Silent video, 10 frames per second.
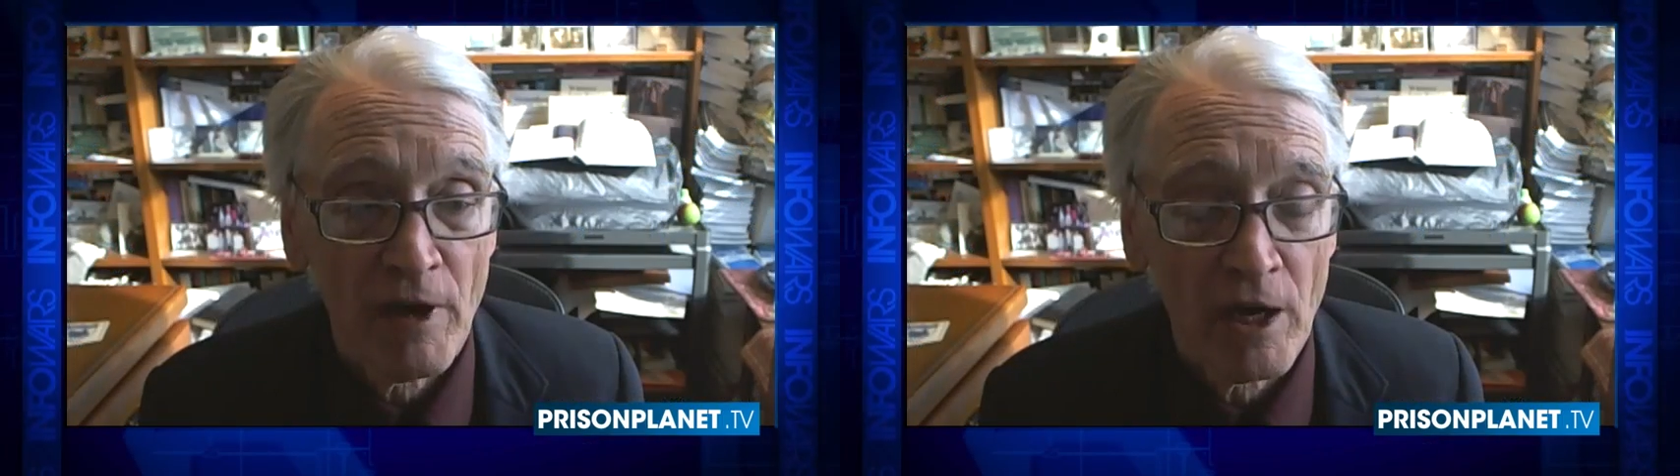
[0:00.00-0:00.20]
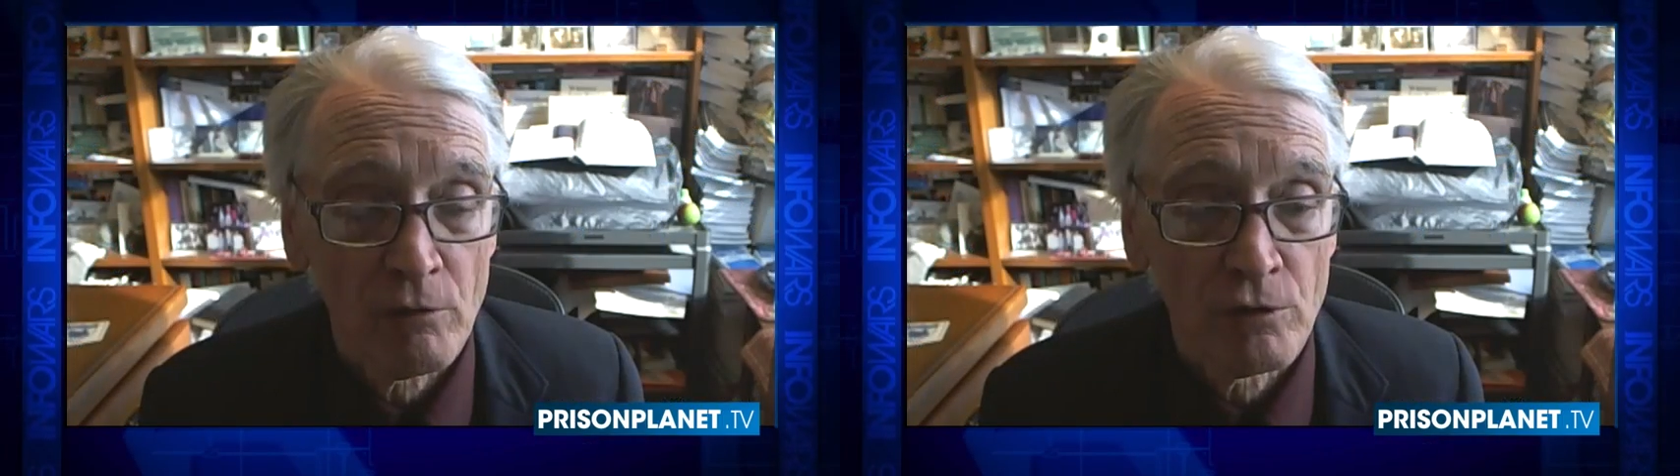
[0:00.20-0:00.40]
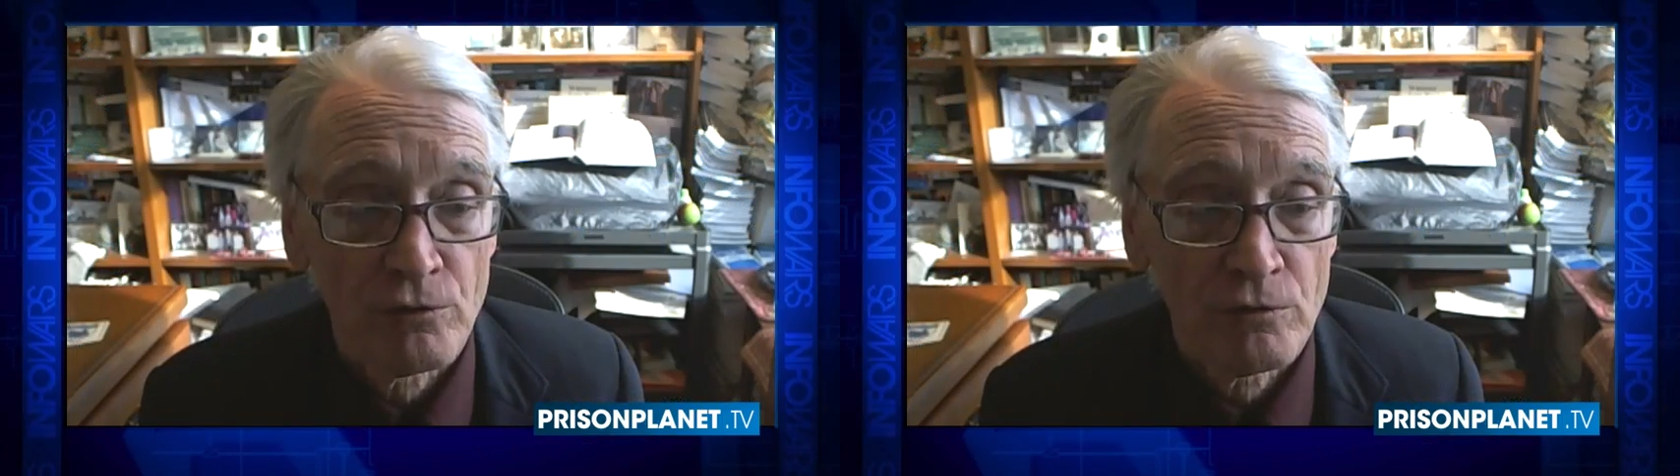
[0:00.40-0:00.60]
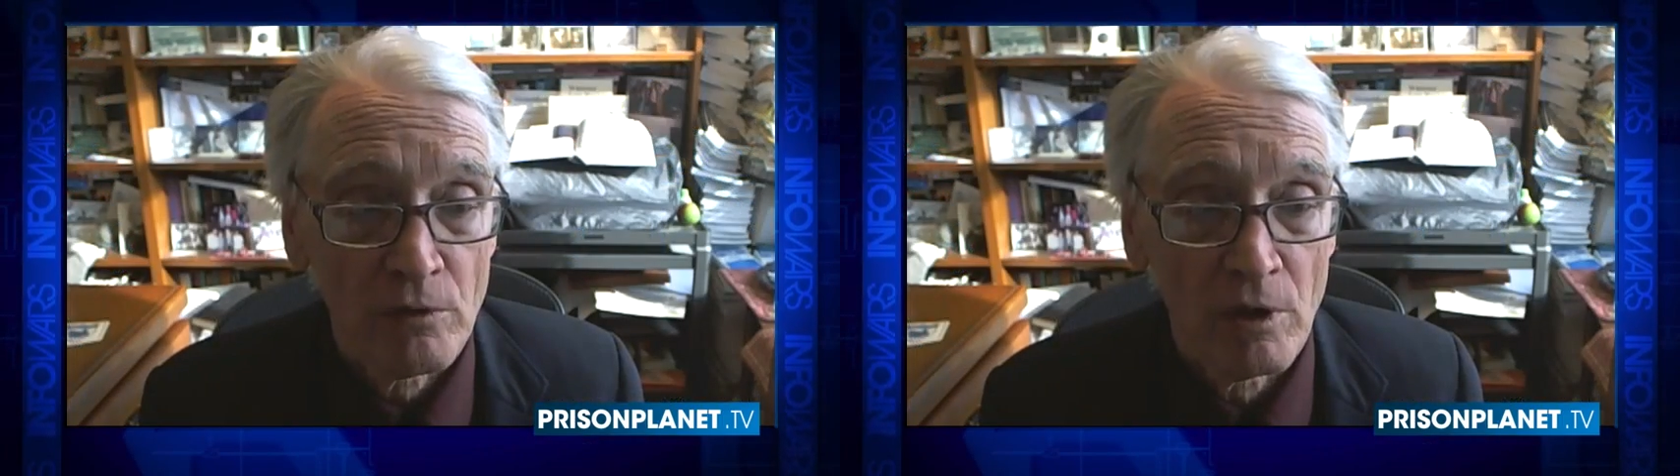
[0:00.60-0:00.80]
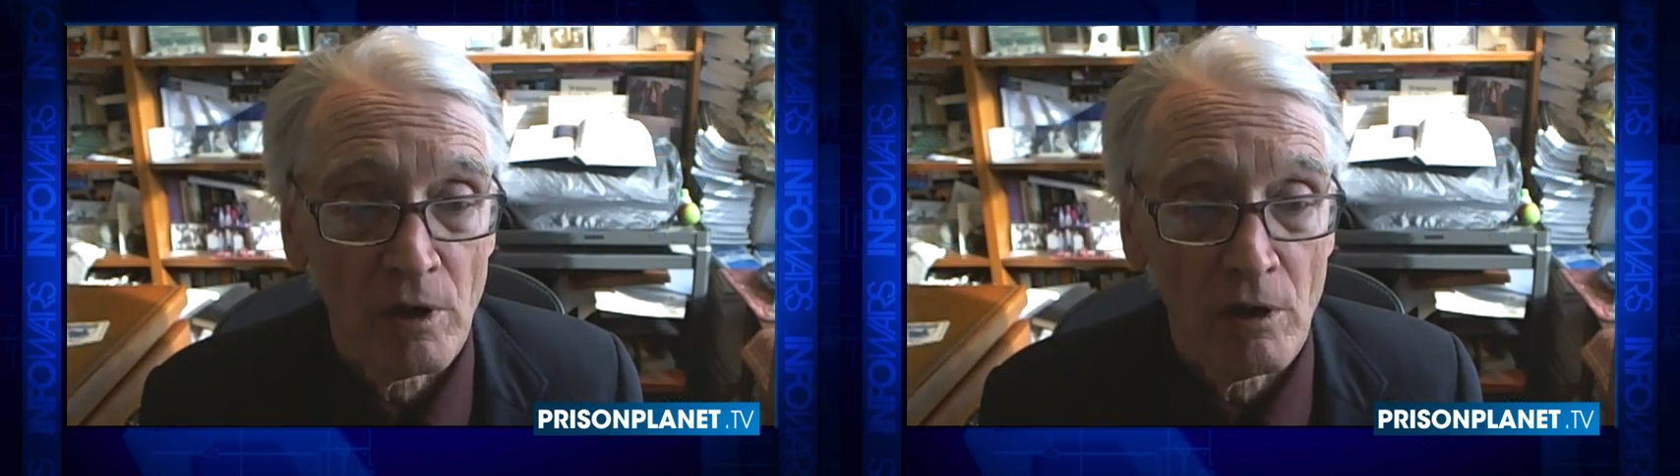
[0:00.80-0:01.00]

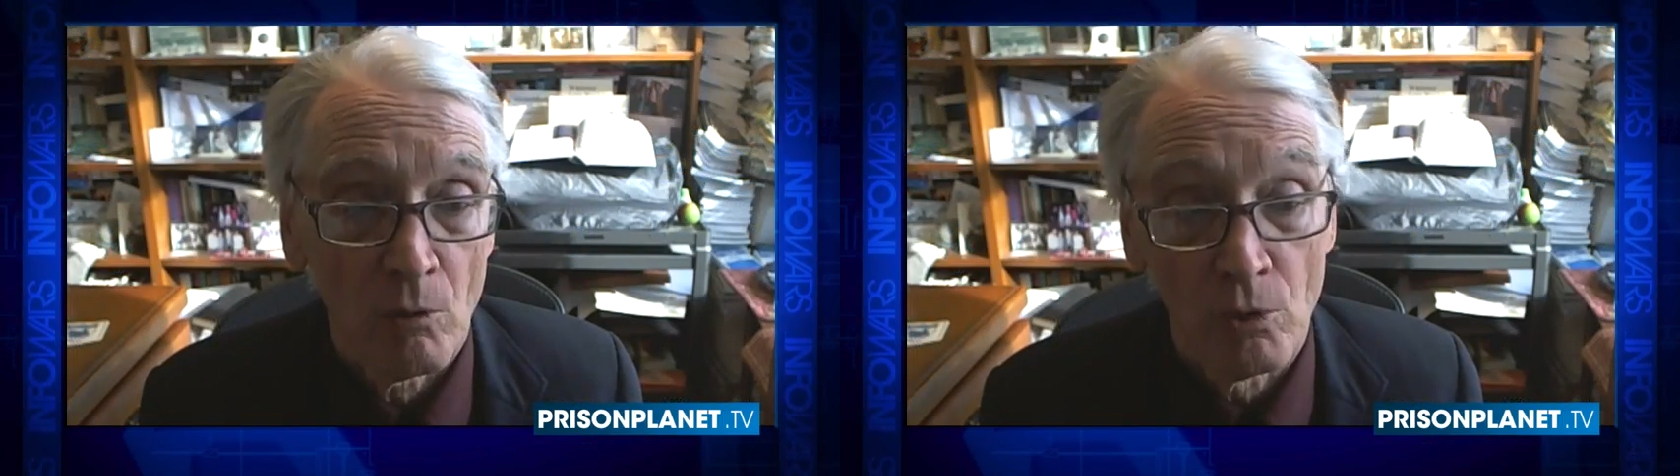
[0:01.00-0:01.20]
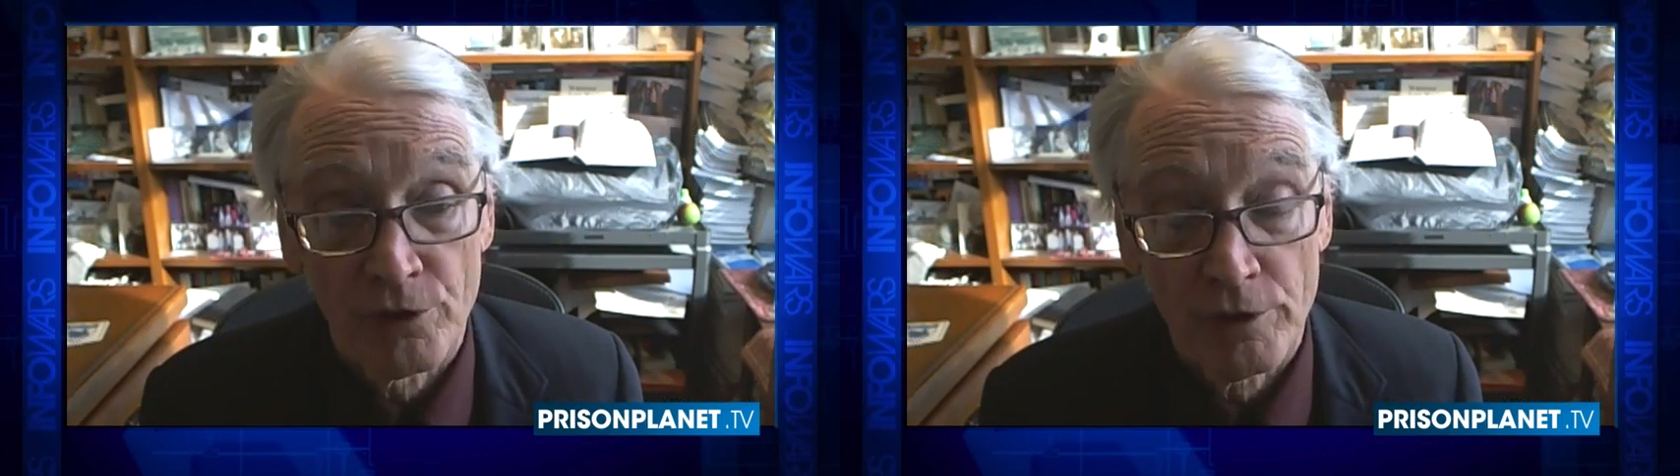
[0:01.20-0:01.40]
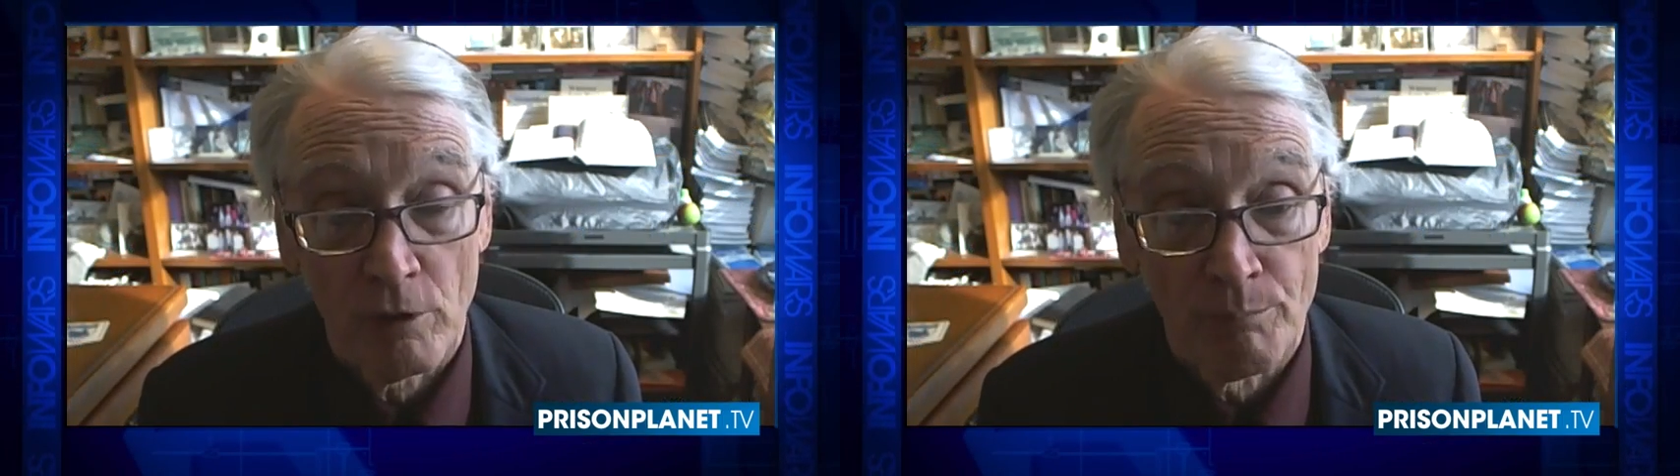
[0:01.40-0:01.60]
virus or the